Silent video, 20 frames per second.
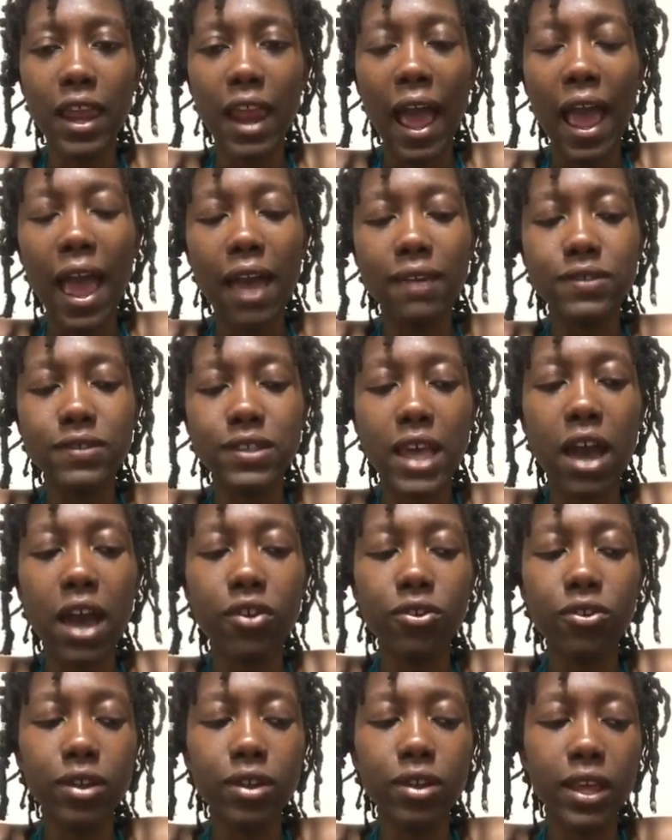have
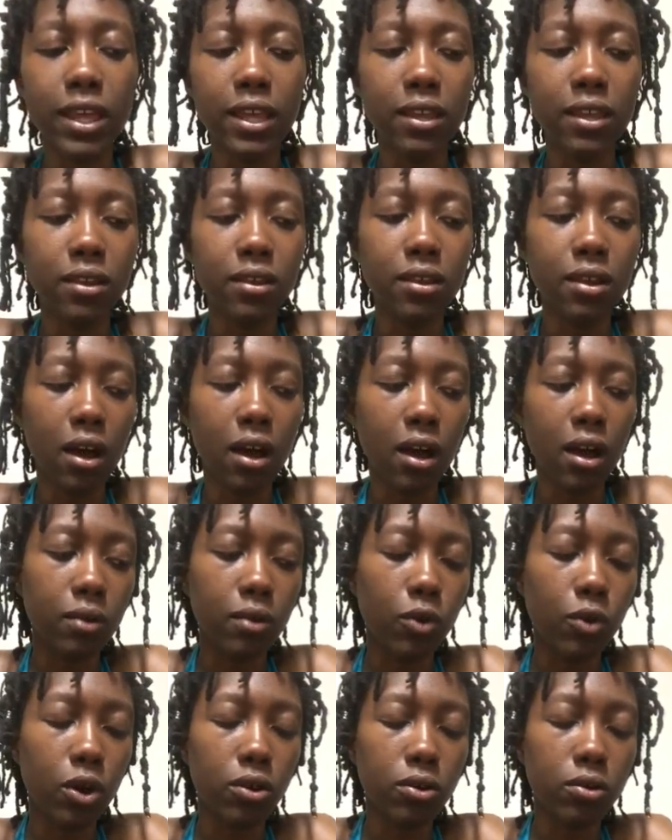Saturn in,
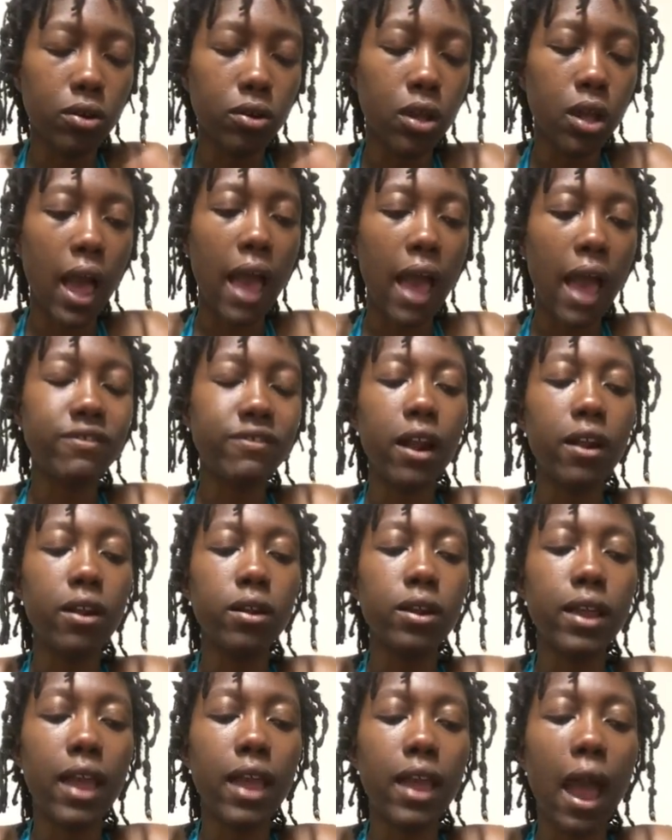I have
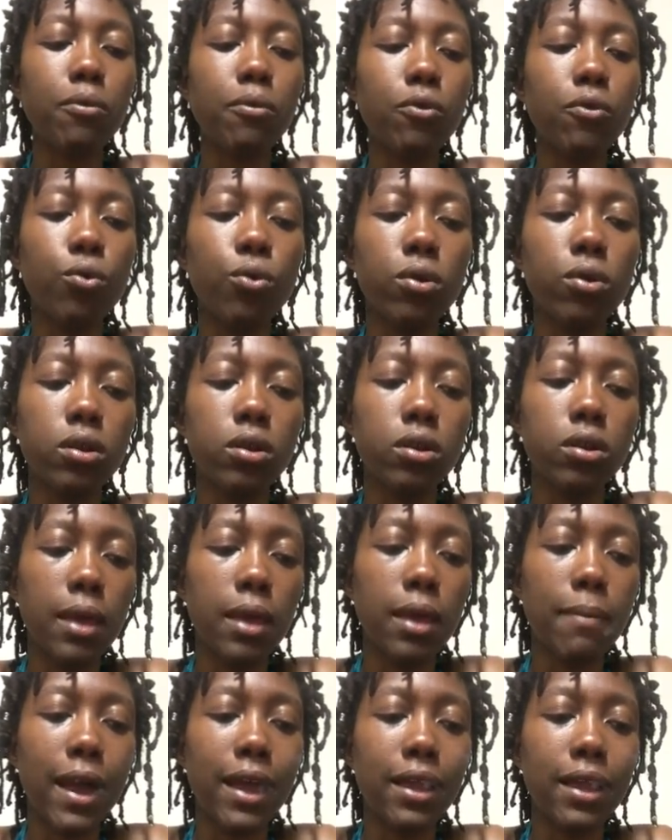Saturn in Capricorn
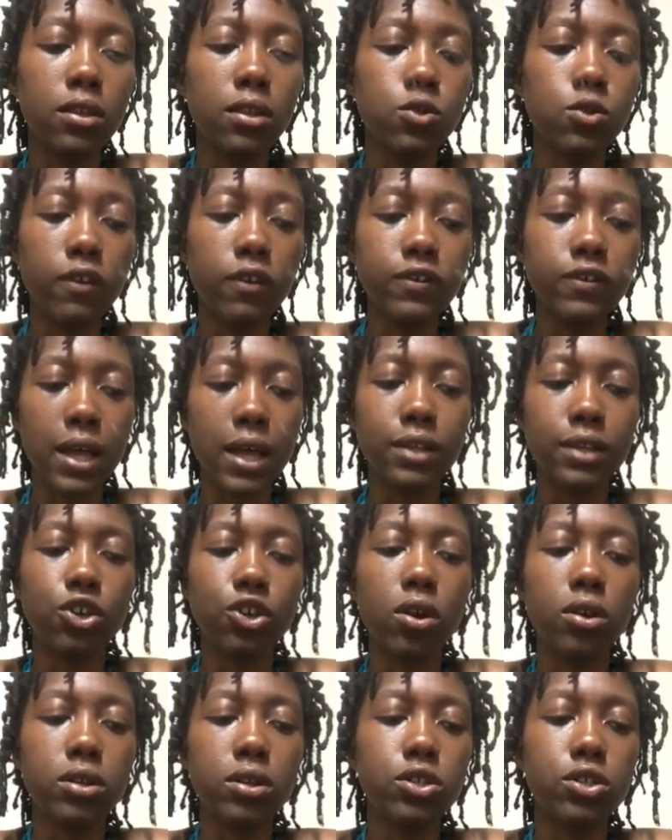in my 12 sign
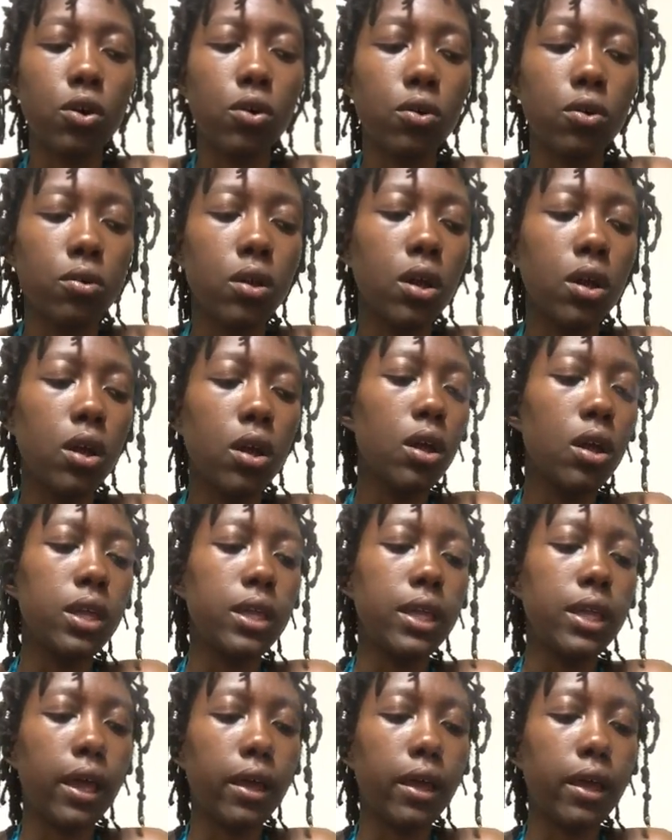chart. So
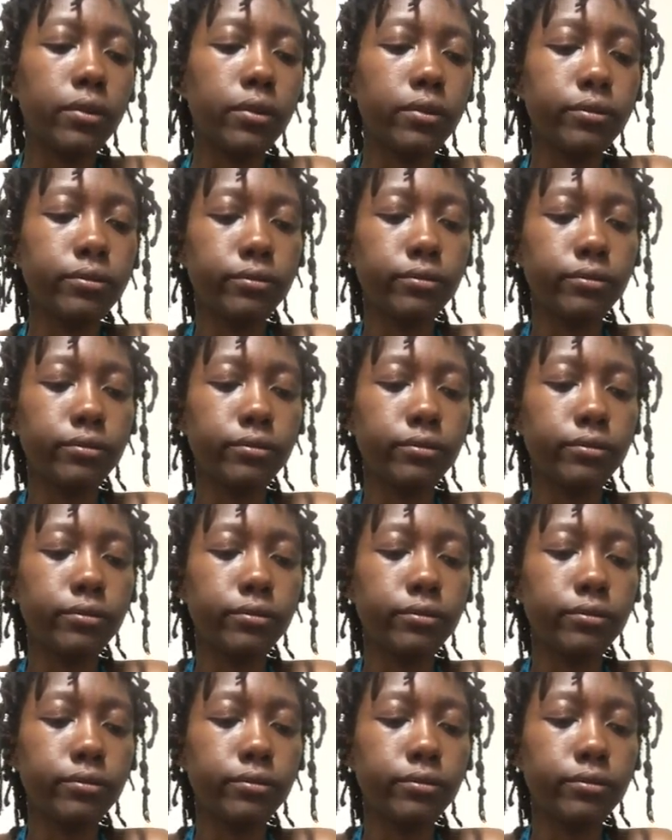yeah.